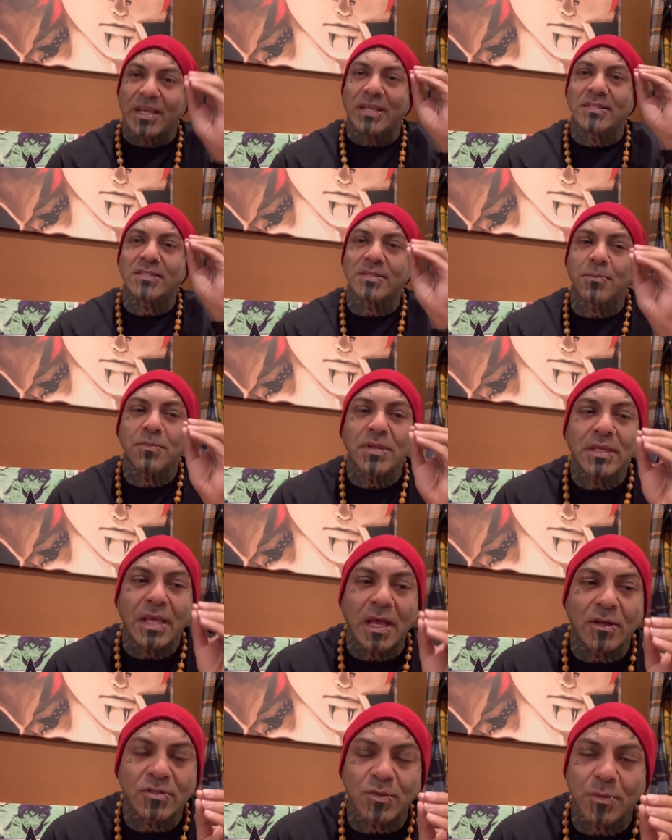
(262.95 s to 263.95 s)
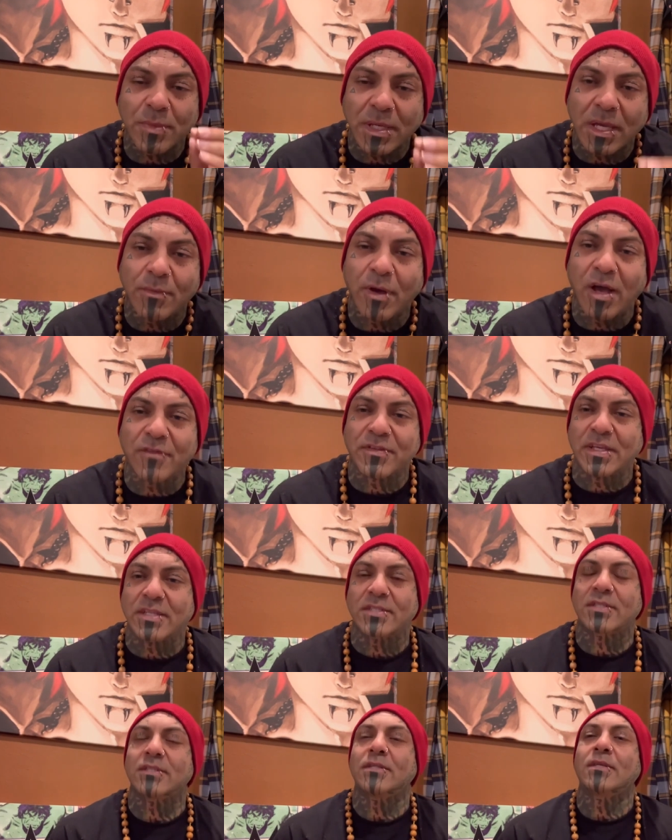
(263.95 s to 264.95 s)
and something else will become
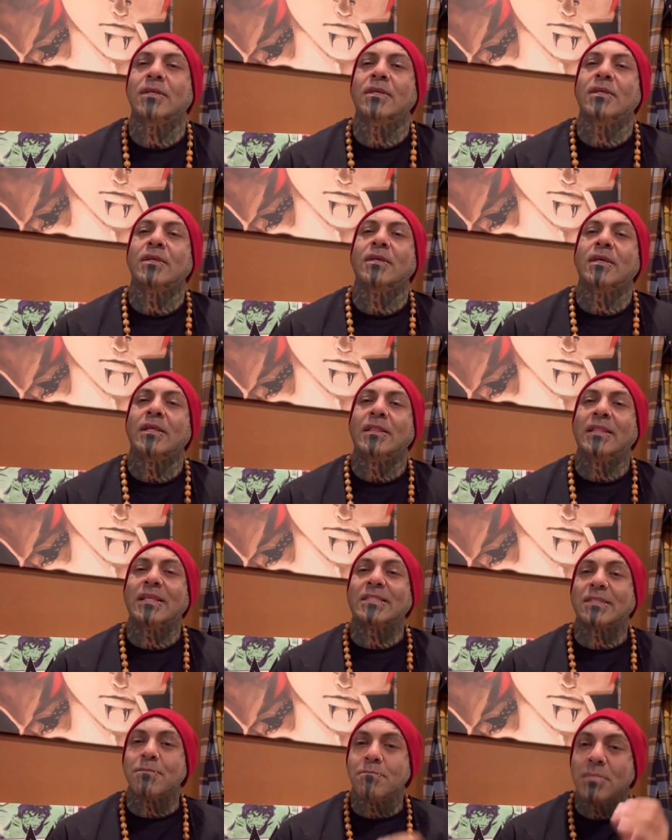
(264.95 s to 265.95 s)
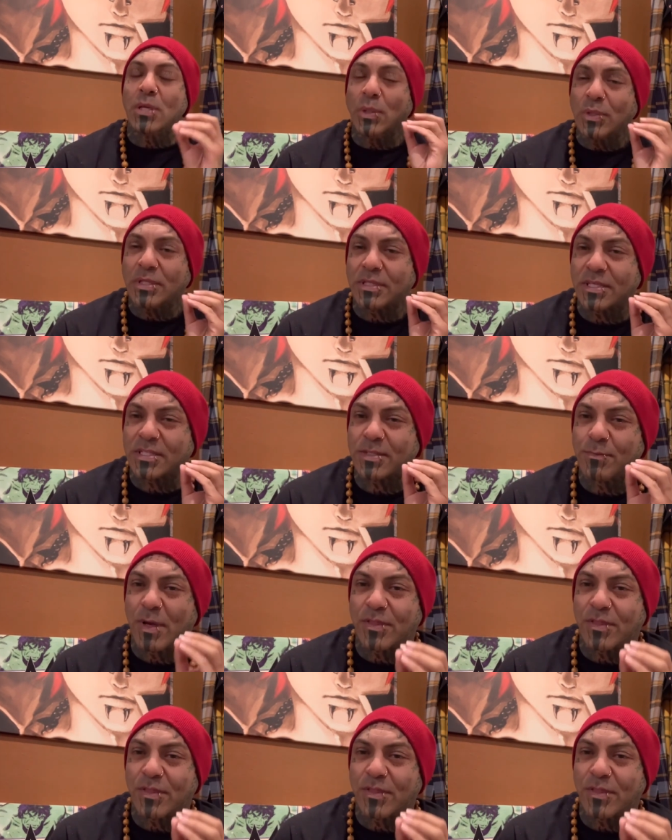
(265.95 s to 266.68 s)
obvious. Let's milk this.